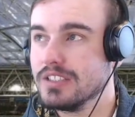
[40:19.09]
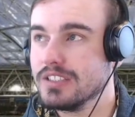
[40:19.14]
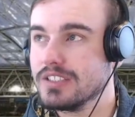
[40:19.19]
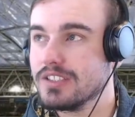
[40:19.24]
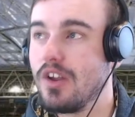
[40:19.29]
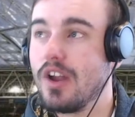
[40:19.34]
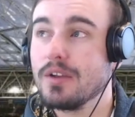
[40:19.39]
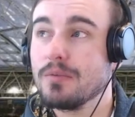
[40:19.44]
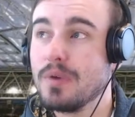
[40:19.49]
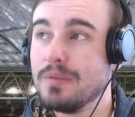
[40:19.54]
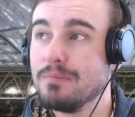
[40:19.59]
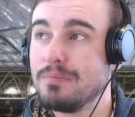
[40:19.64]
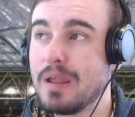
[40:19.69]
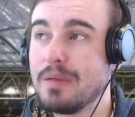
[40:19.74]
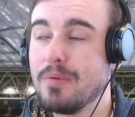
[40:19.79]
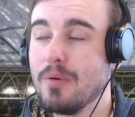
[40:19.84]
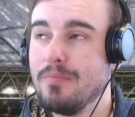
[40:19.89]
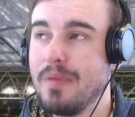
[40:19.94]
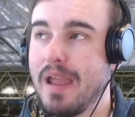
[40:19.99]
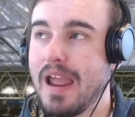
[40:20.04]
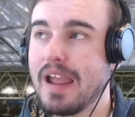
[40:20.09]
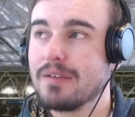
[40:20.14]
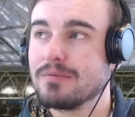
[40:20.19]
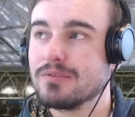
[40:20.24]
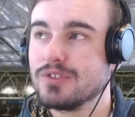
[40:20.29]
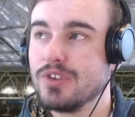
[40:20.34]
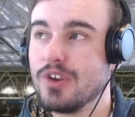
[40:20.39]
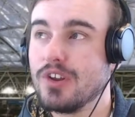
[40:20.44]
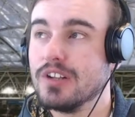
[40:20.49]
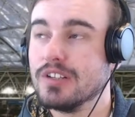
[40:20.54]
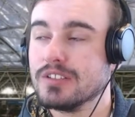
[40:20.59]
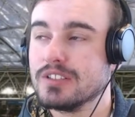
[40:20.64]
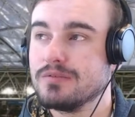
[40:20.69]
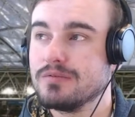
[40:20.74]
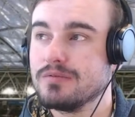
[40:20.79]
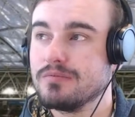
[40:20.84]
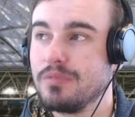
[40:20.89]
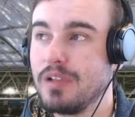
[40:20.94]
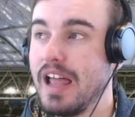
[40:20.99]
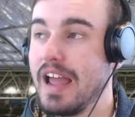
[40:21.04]
It's like when people back certain
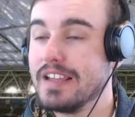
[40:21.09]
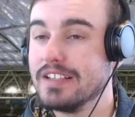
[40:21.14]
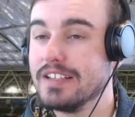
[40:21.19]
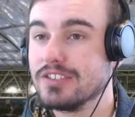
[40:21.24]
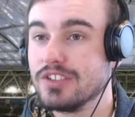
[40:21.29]
players